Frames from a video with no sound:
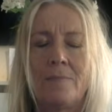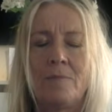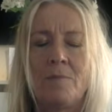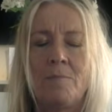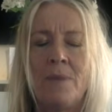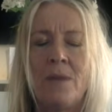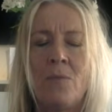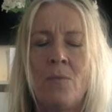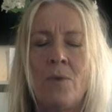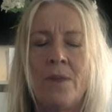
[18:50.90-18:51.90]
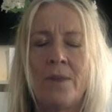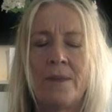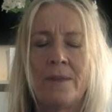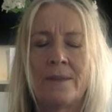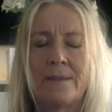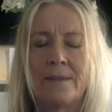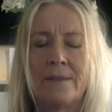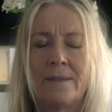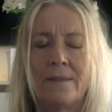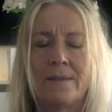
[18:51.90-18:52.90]
but be with it.
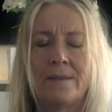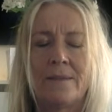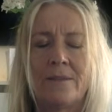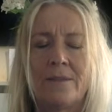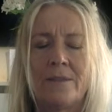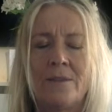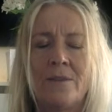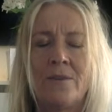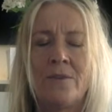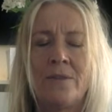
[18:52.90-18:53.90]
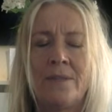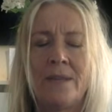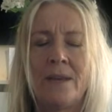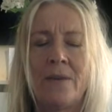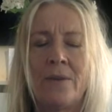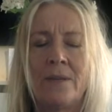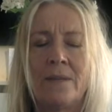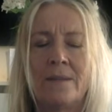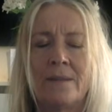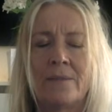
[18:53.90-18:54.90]
Just notice how it
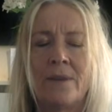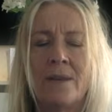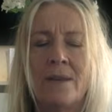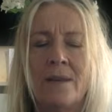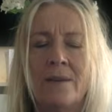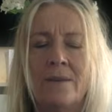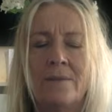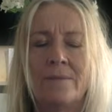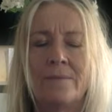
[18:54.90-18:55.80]
is right now.